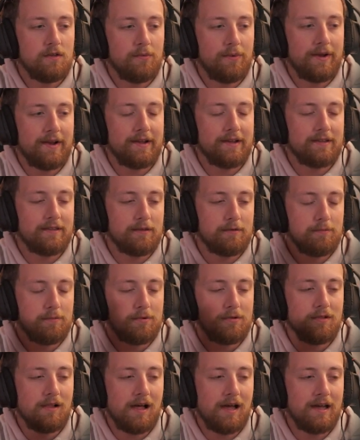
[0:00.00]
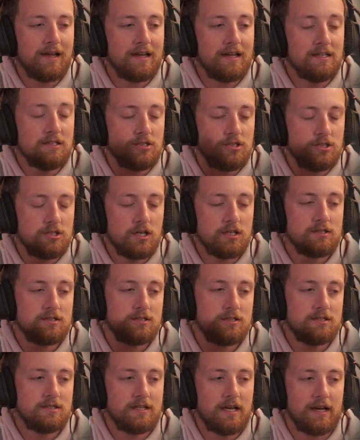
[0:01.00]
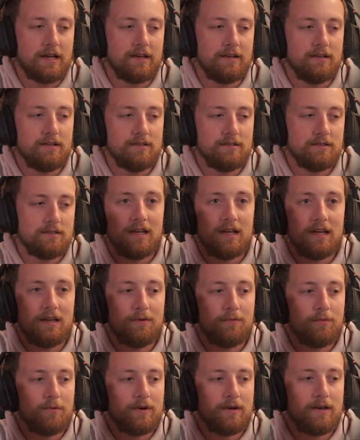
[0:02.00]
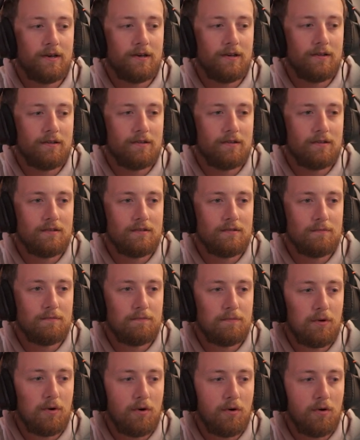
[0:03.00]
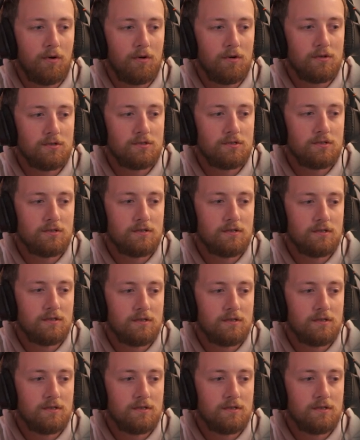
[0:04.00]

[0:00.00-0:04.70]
when I click play in just a second, it will pause